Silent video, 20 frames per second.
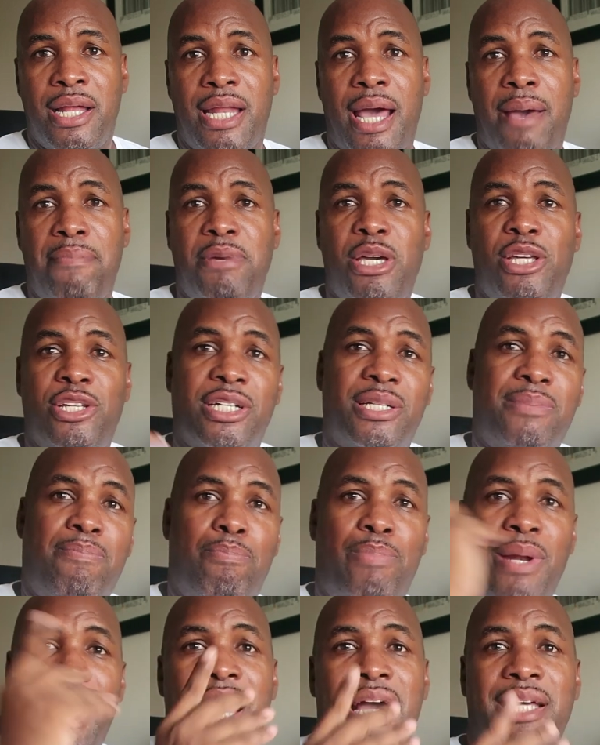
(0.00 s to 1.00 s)
Let me
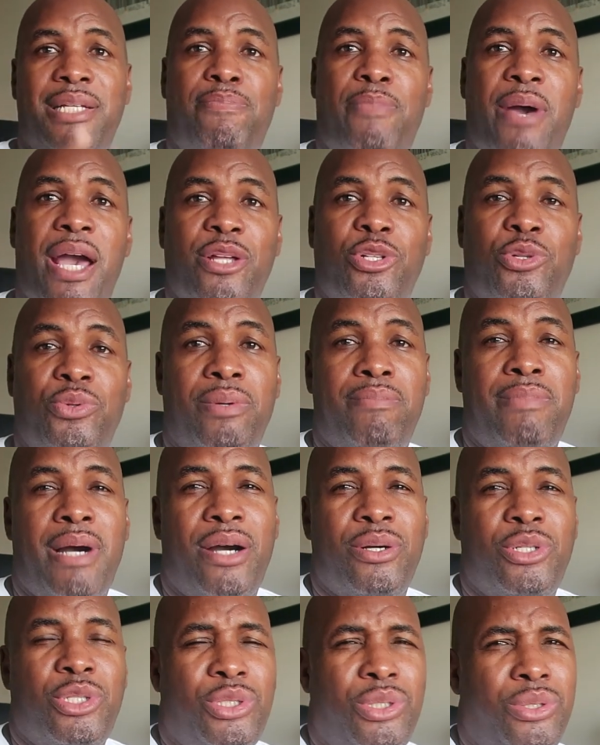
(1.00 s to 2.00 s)
just blast back to
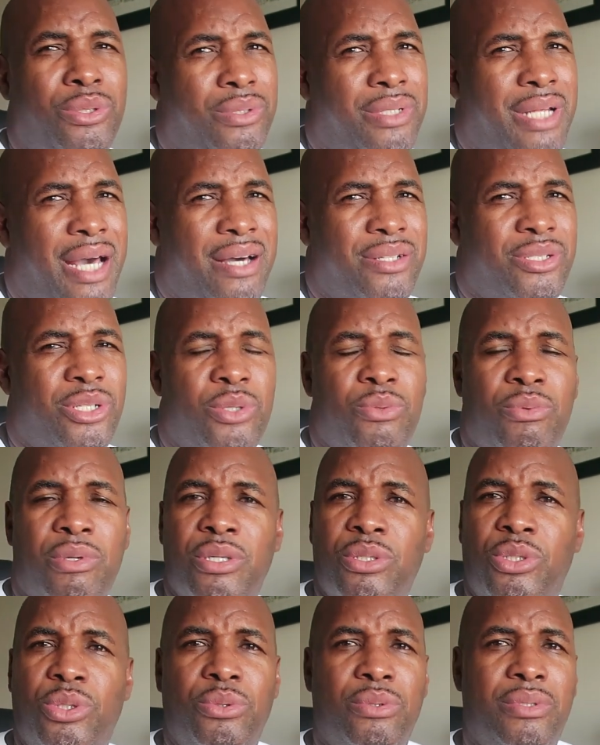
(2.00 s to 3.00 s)
about
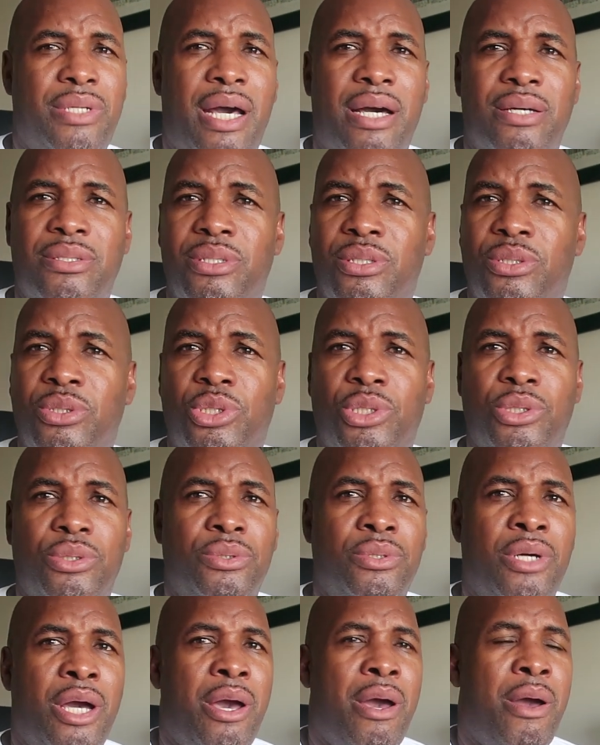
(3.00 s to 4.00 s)
2001,
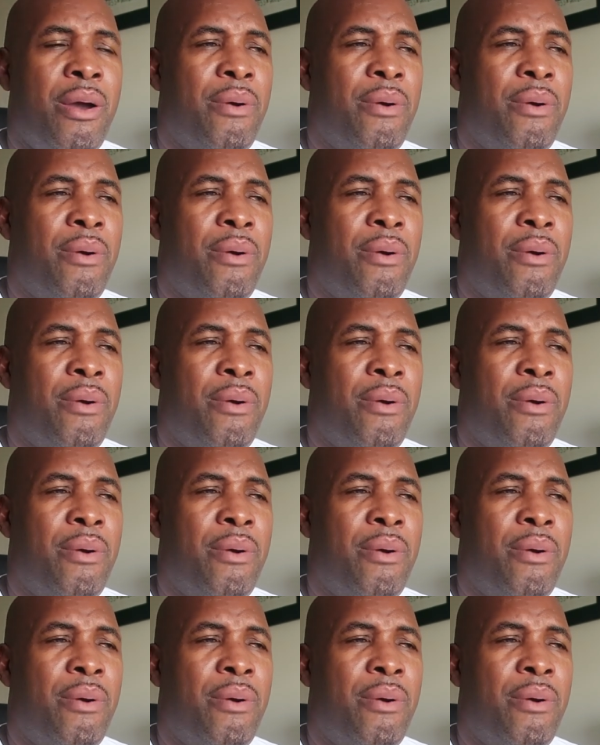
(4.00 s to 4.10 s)
2002,